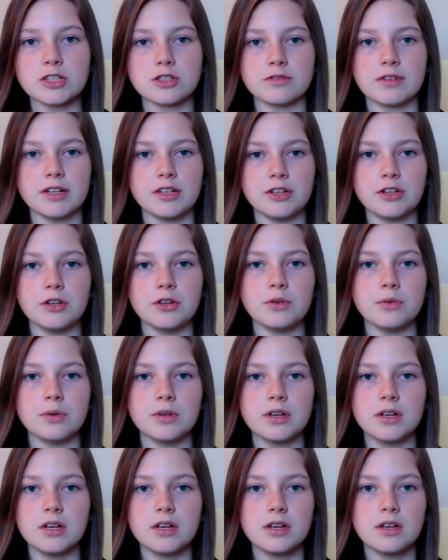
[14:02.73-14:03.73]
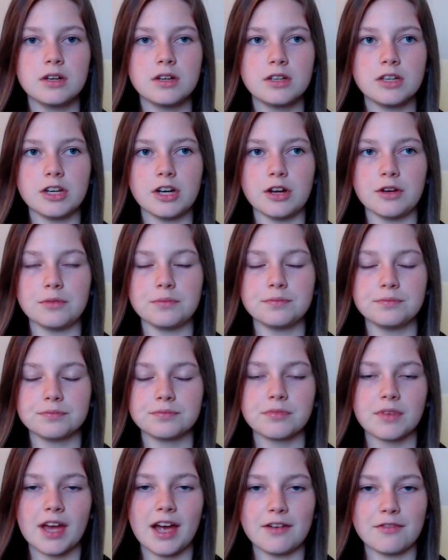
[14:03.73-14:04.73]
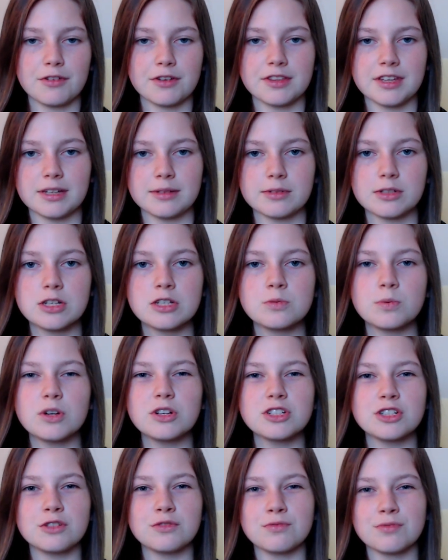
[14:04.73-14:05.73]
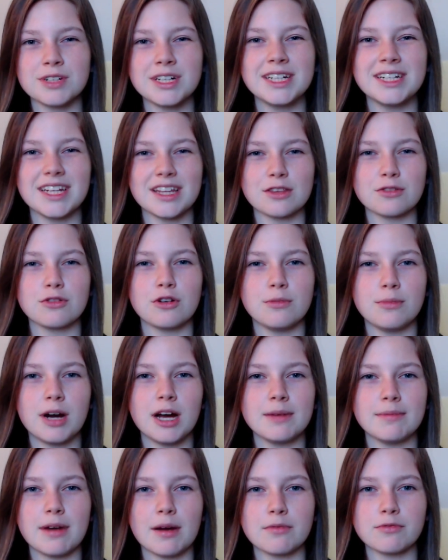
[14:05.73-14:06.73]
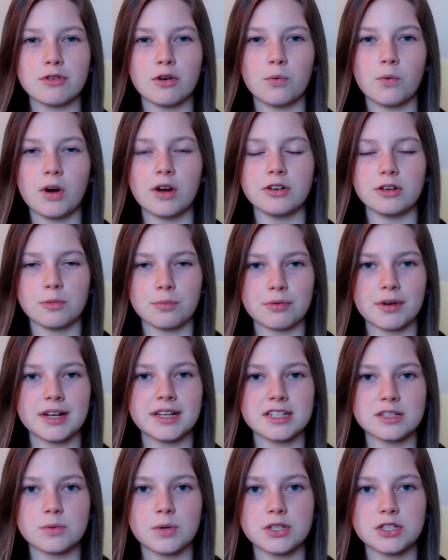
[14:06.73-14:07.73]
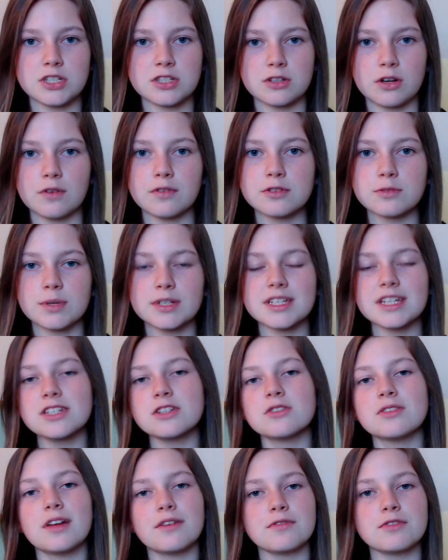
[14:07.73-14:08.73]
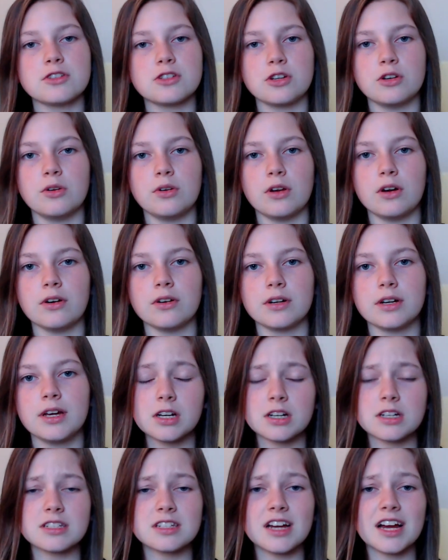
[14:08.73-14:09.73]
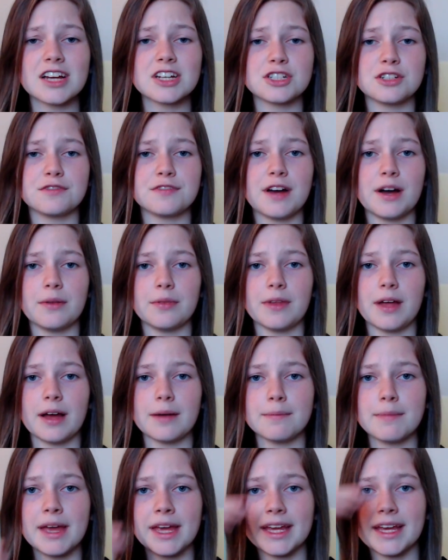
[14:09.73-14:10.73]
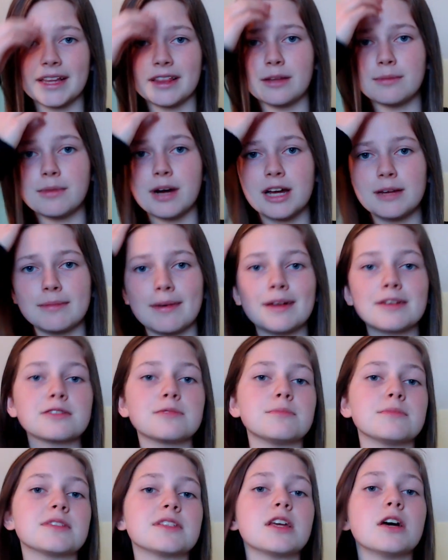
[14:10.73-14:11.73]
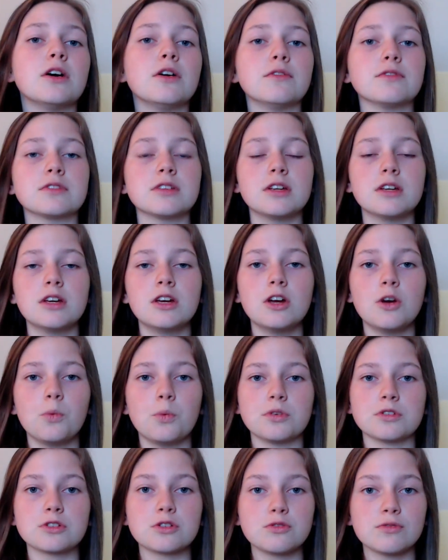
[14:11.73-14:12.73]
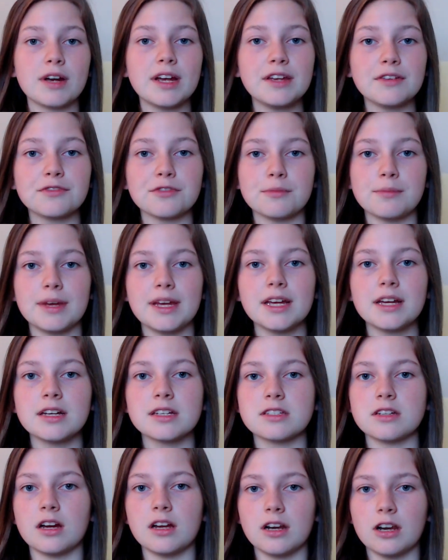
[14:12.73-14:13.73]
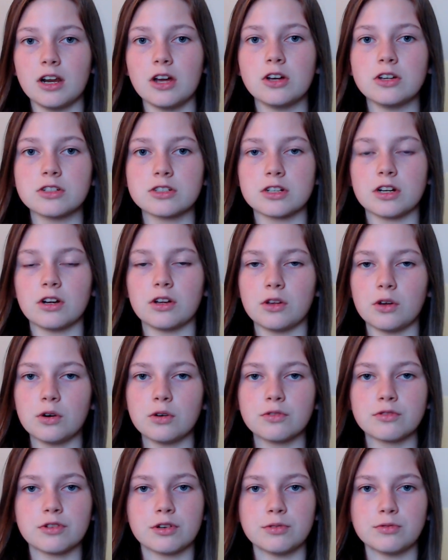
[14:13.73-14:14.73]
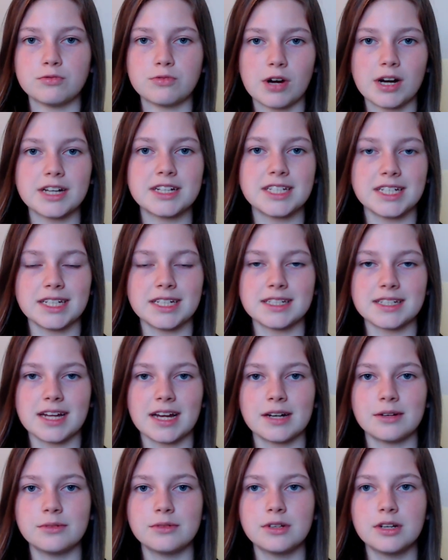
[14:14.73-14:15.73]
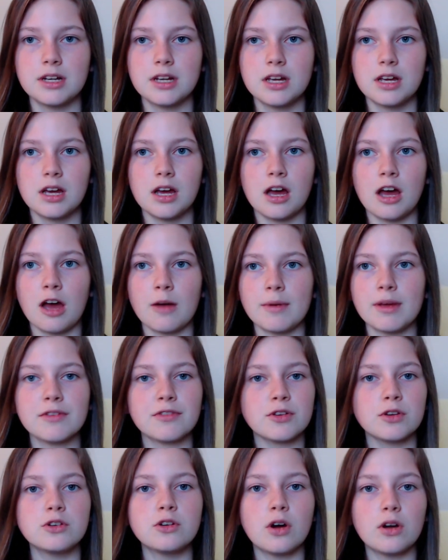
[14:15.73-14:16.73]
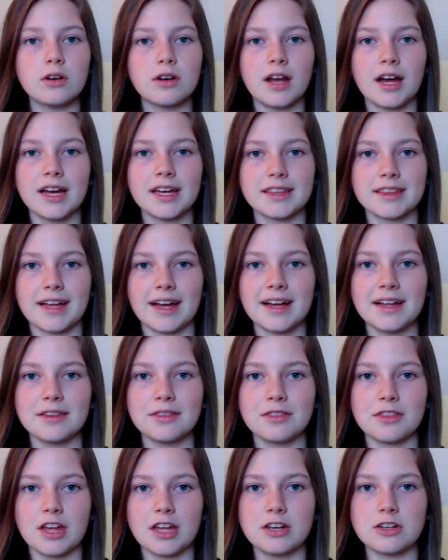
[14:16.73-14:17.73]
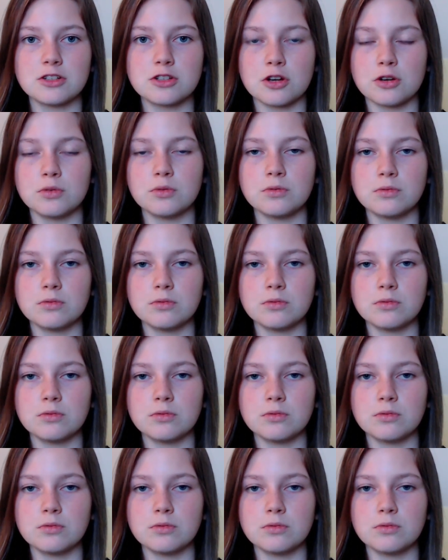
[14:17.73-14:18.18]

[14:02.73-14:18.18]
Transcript: I knew, everything, because once you're reading through a mind map for a while, your brain switches off. So I didn't do that for too long, because I actually found that making the mind maps themselves was great for me, because I learnt a lot from writing down. If you're not like that, then don't